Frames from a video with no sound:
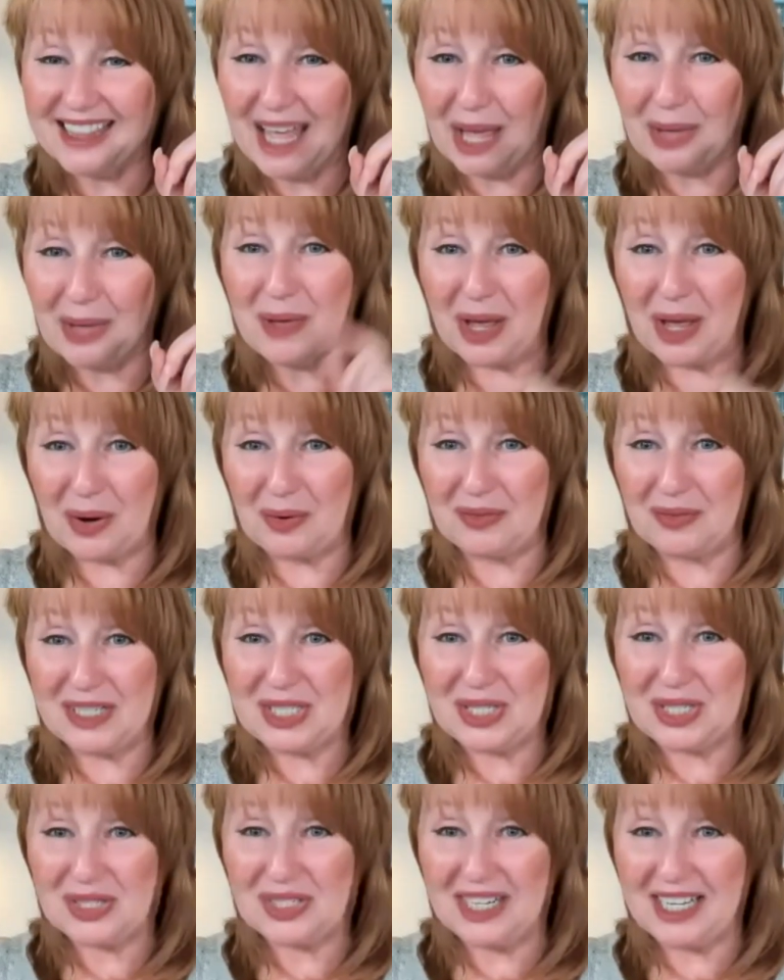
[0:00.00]
that power of
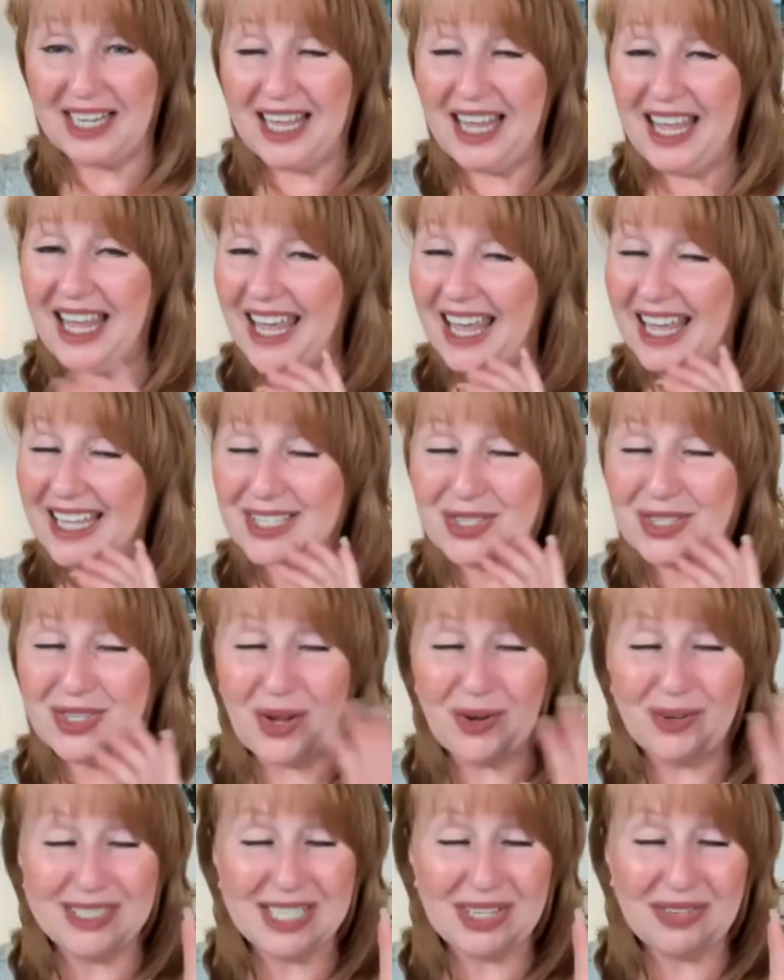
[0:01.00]
attorney. It's
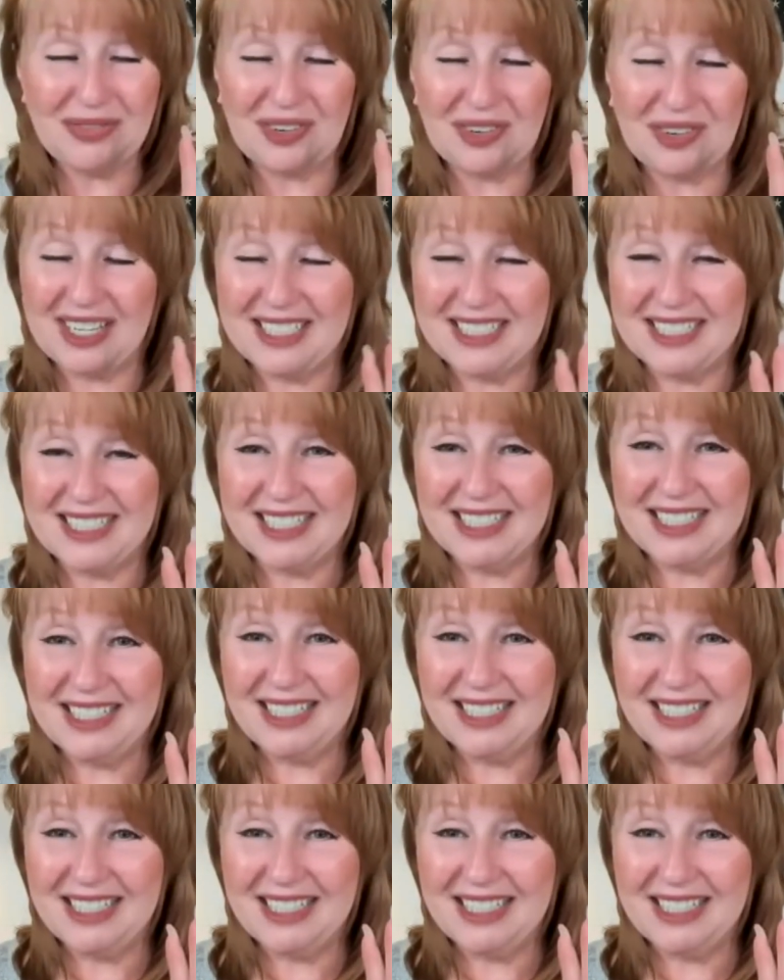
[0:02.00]
no different,